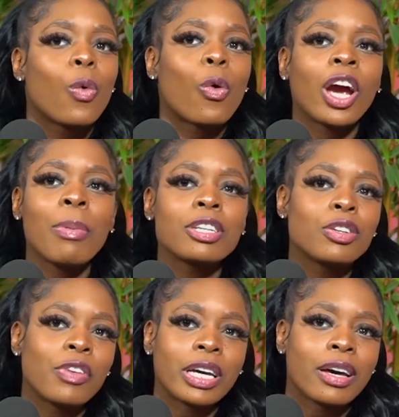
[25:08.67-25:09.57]
Worry about
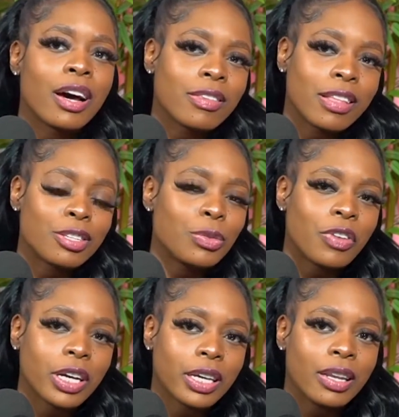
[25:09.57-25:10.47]
your fucking cousin that you
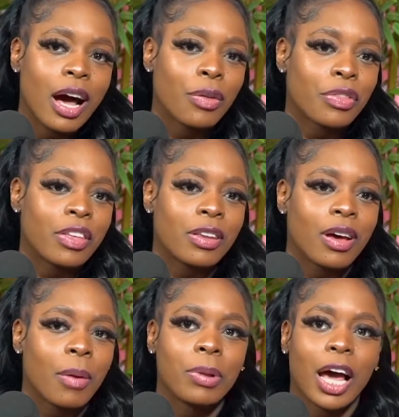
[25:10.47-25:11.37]
fucking other than
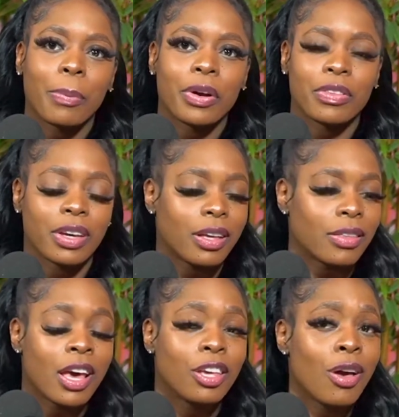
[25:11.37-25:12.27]
a black person,
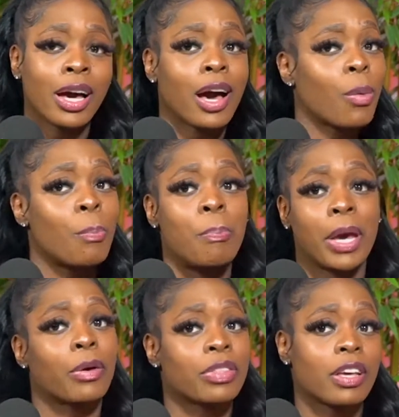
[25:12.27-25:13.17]
because y'all got
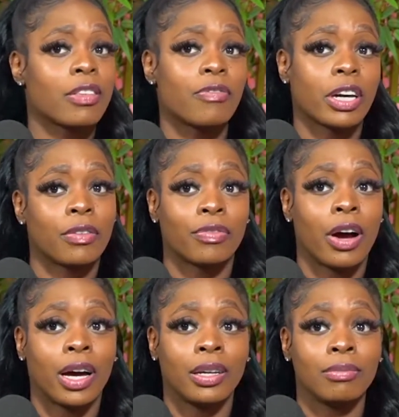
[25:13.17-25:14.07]
bigger things to fucking fry.